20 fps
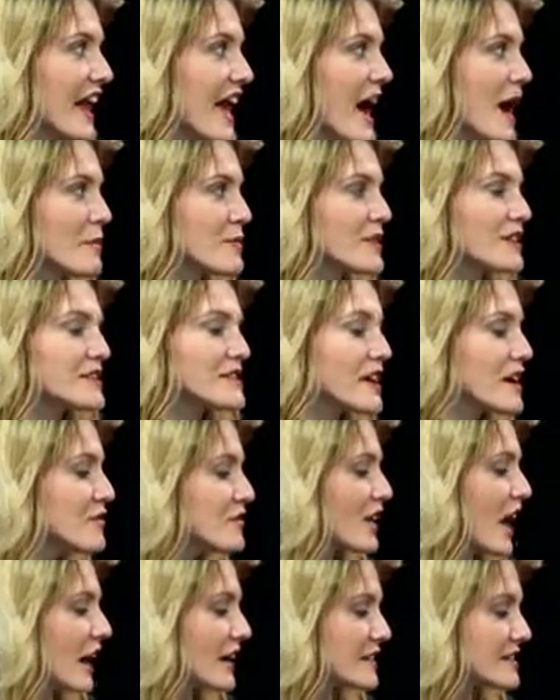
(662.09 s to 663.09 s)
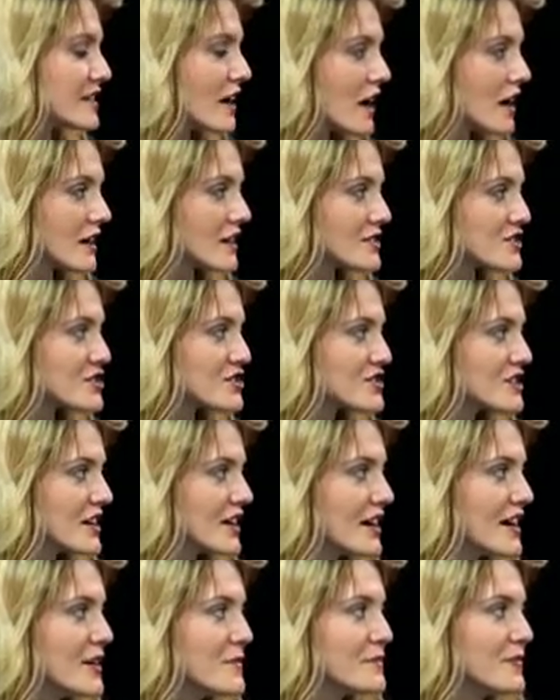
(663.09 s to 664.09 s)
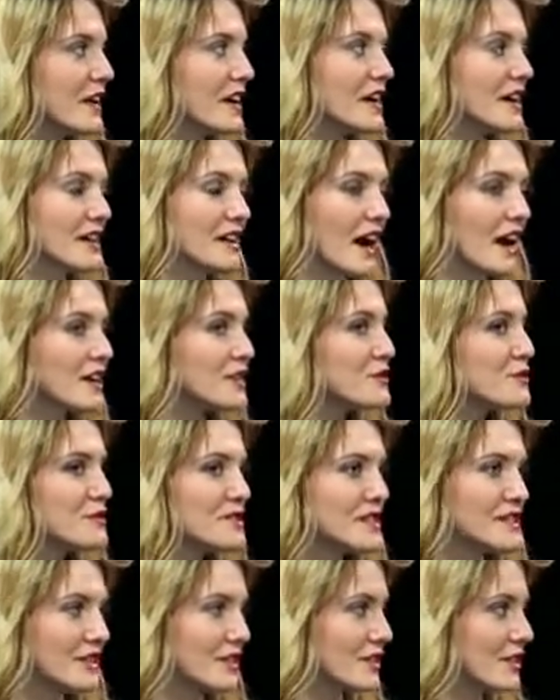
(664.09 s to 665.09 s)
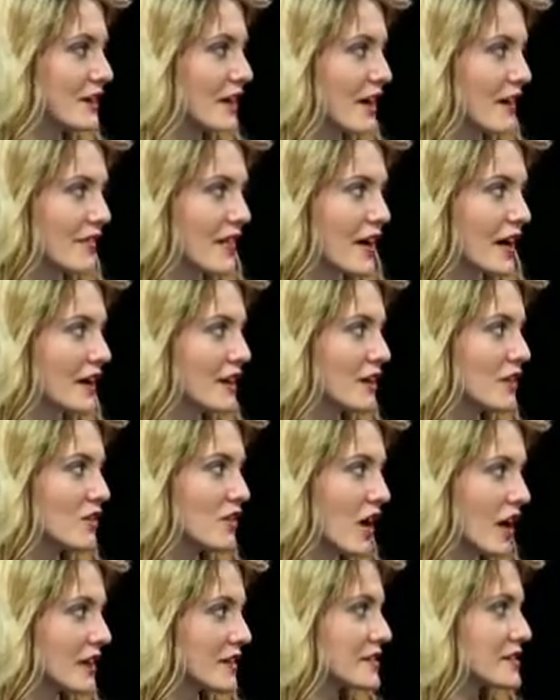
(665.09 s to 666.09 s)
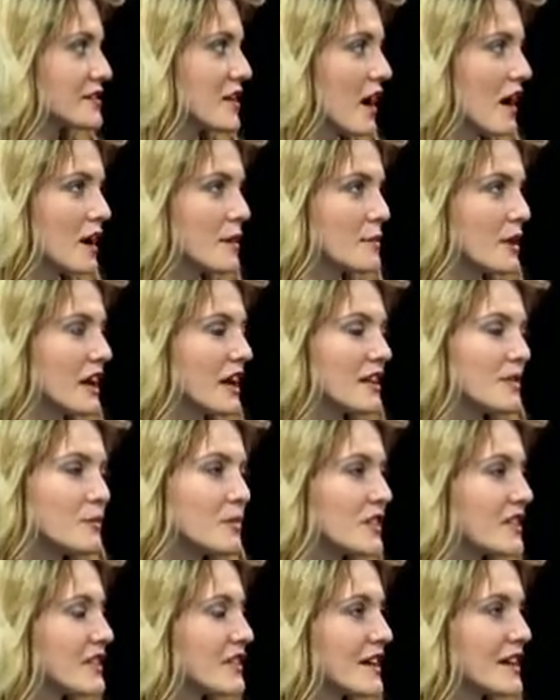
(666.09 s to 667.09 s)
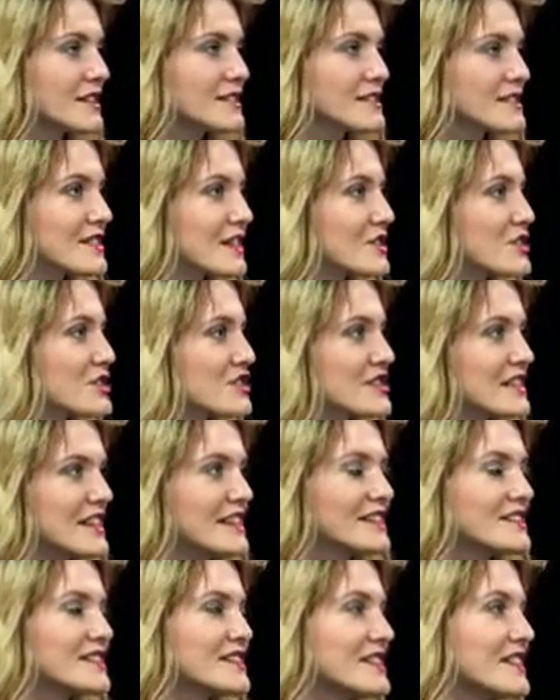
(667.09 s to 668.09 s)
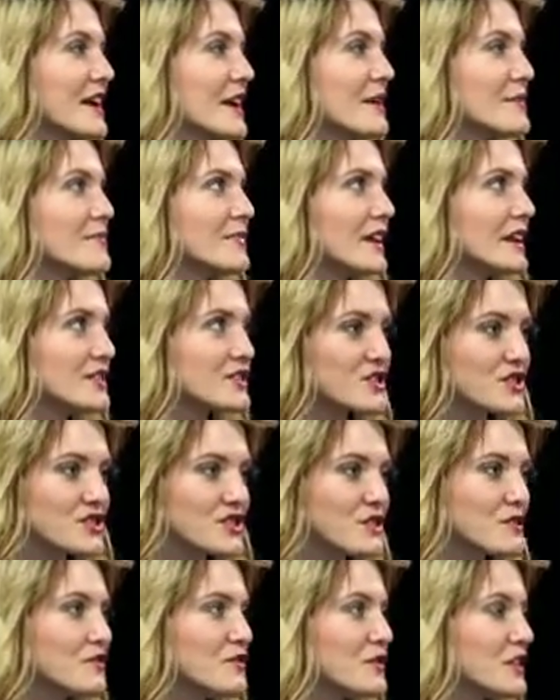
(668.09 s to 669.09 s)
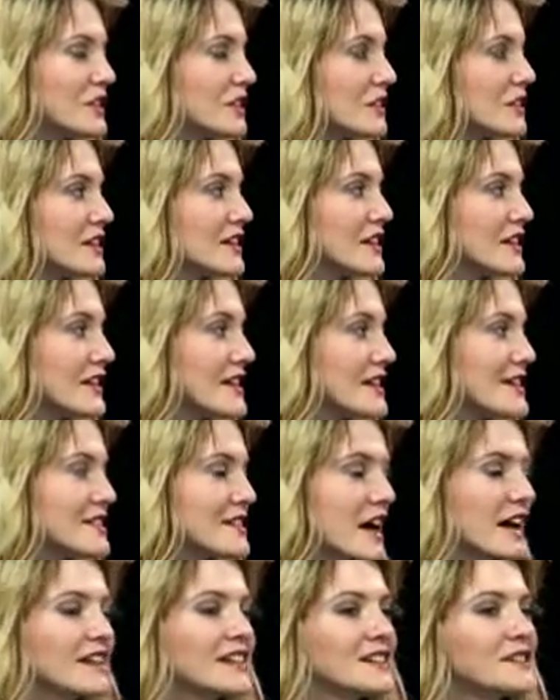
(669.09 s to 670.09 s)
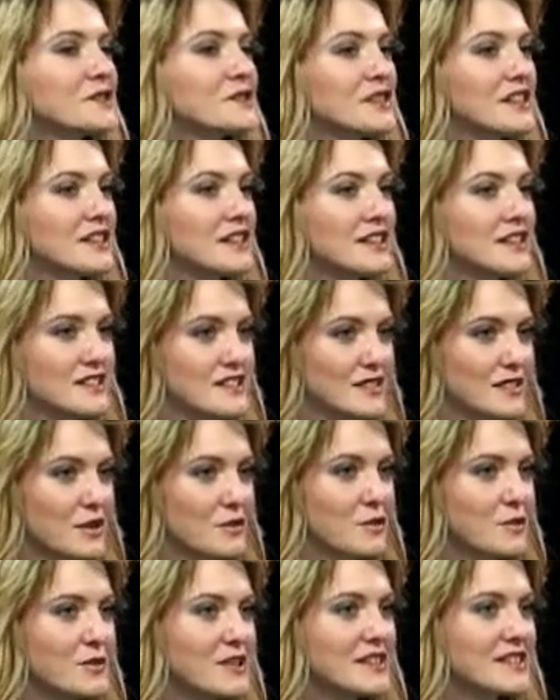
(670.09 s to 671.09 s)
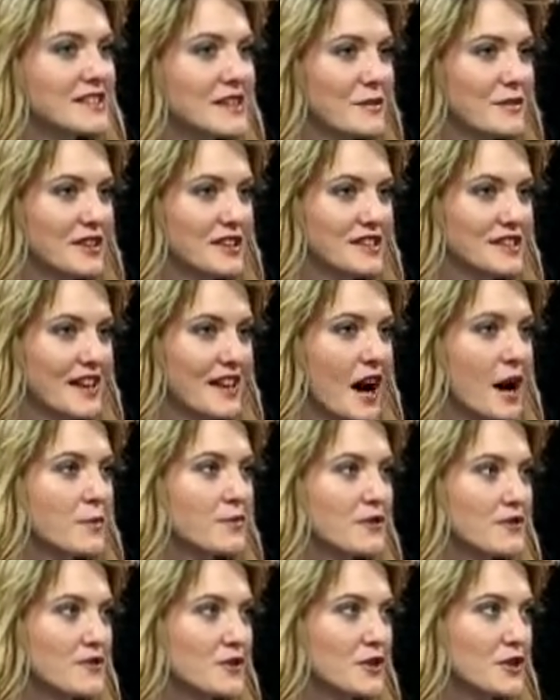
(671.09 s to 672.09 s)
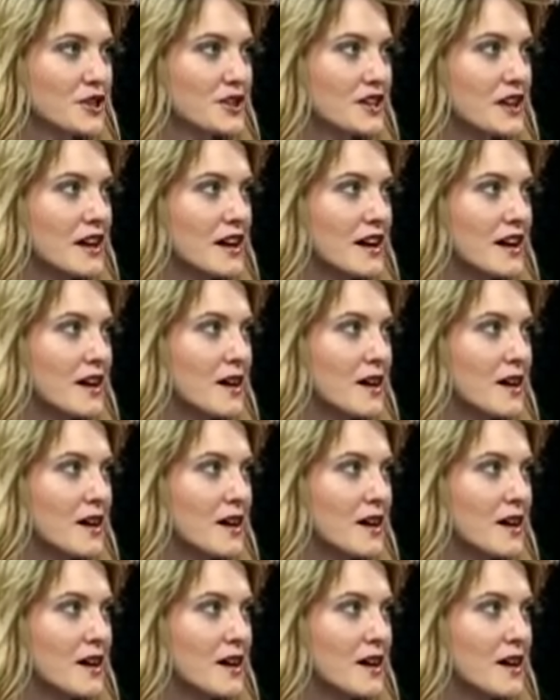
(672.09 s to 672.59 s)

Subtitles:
habit, because I have an iTouch, and I use the internet on that a lot of the time. But the thing is it's just the feel of the keys. I guess it would be the same thing as saying I prefer